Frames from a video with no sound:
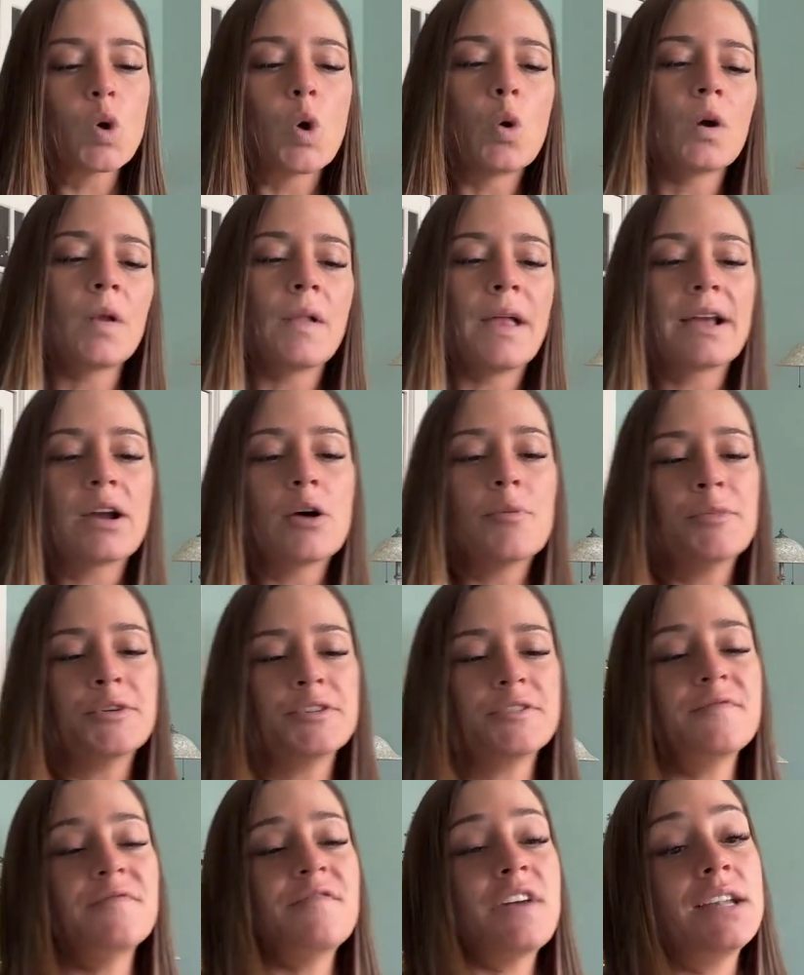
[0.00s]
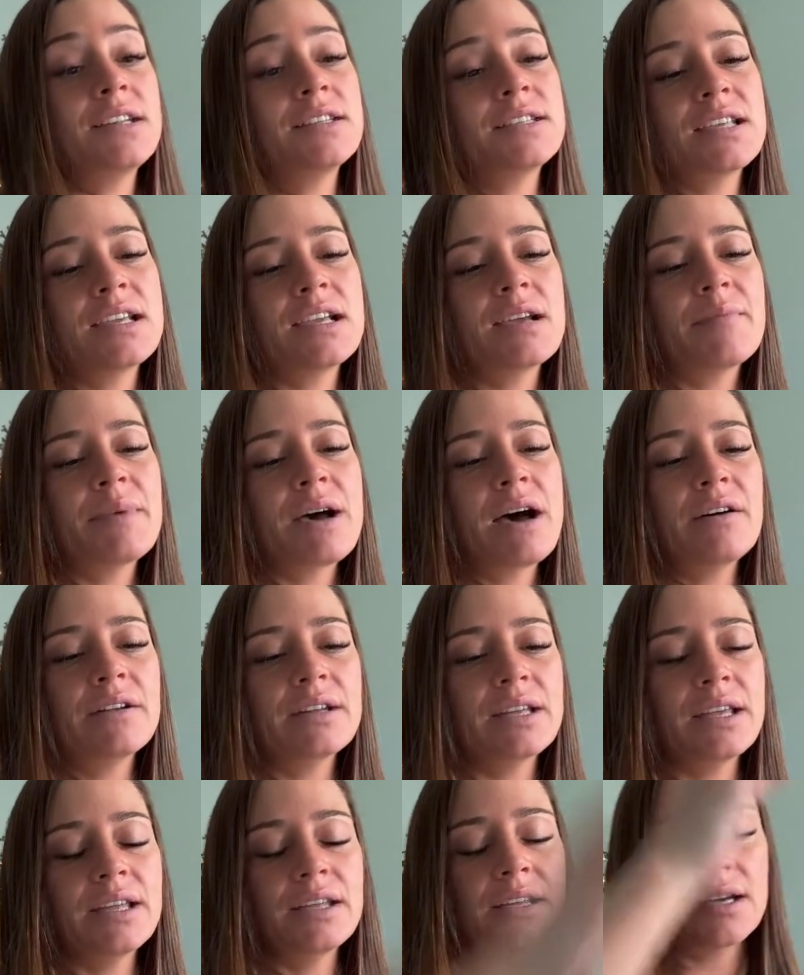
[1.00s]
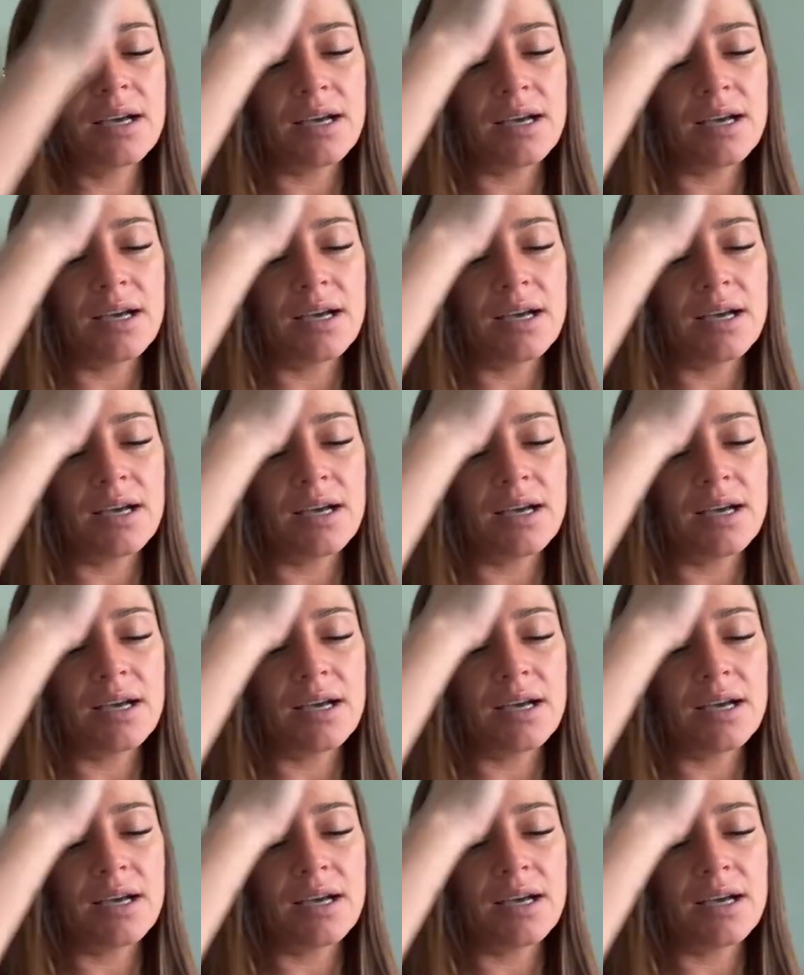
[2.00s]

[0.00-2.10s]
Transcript: or like almost venting about it.